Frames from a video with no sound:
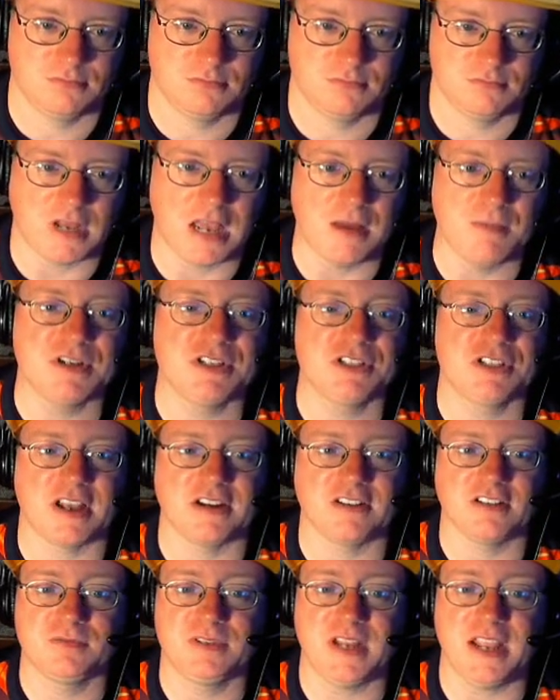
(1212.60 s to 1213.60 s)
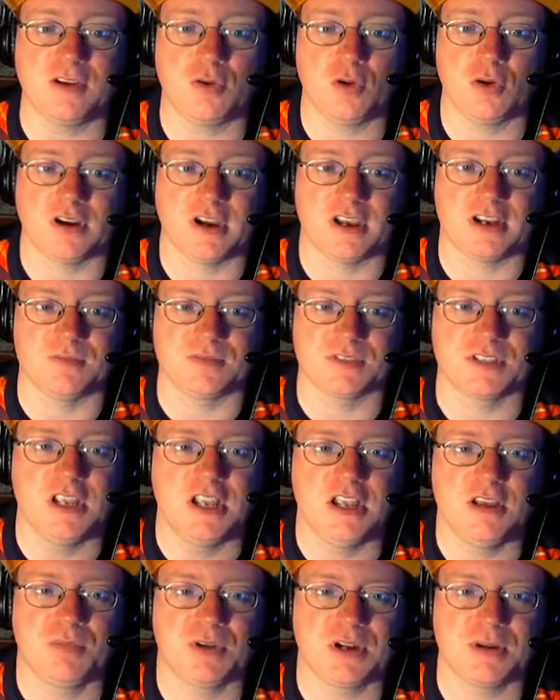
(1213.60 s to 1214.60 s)
I'm a designer of decor items,
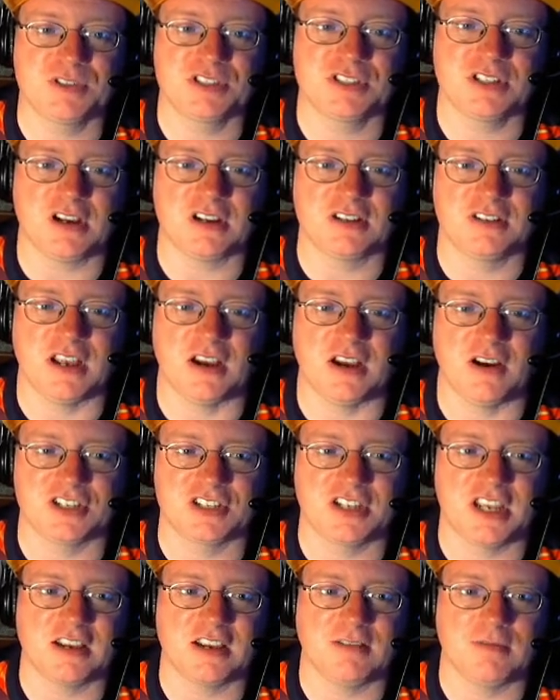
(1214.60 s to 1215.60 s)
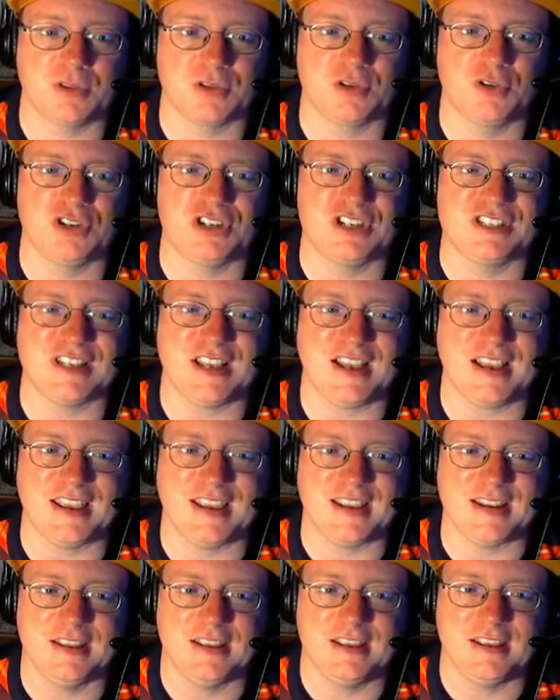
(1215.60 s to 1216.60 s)
but I'm stuck now. I just can't come up with a good
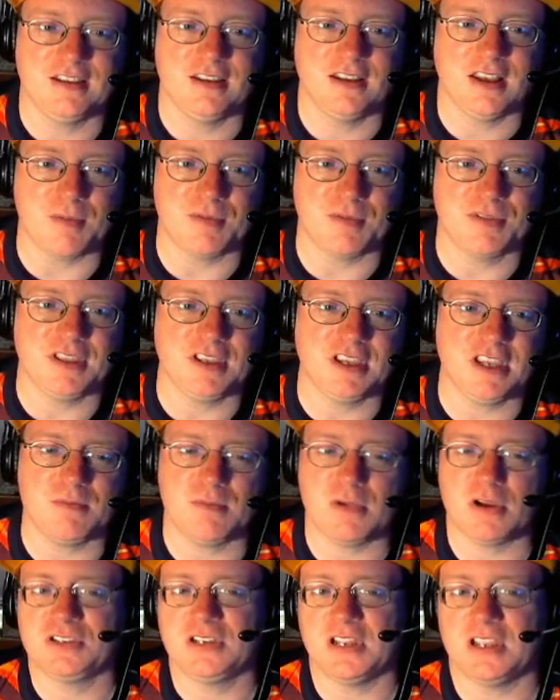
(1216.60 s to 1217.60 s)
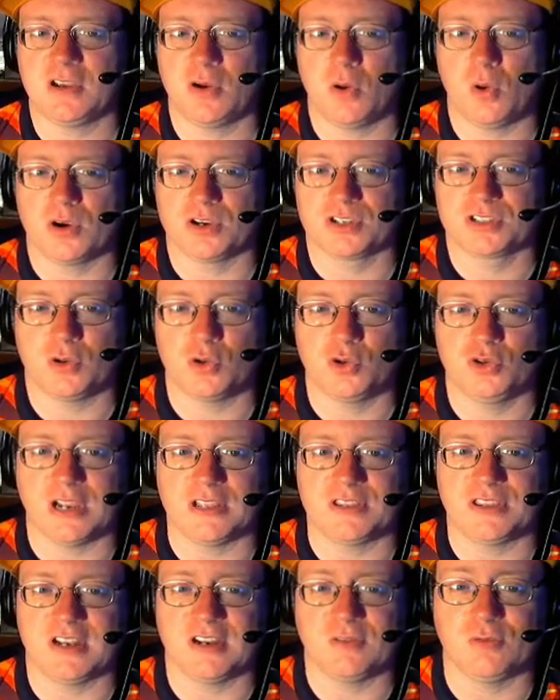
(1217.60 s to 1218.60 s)
design. I've been thinking about decor so
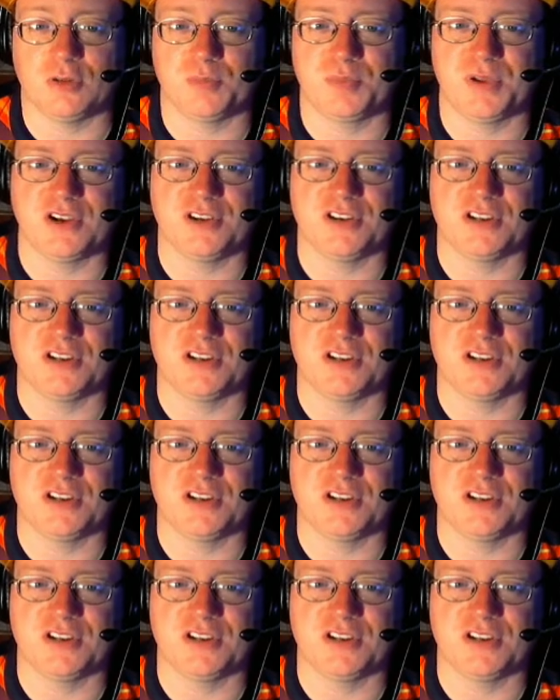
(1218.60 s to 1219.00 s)
great that it will appear in a